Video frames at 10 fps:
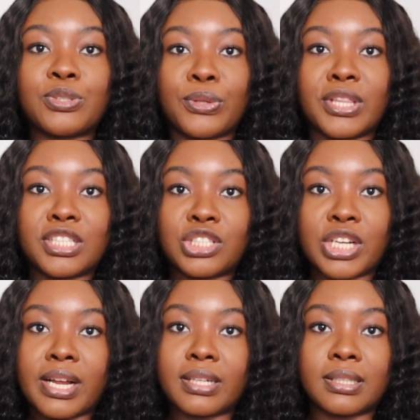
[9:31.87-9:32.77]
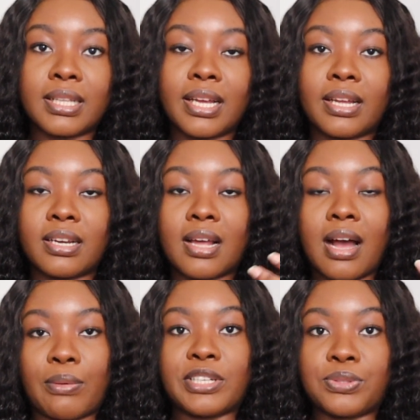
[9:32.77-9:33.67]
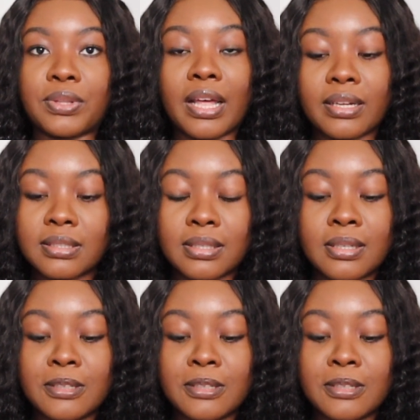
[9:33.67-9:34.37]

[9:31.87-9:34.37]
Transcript: it on this channel and how I do that.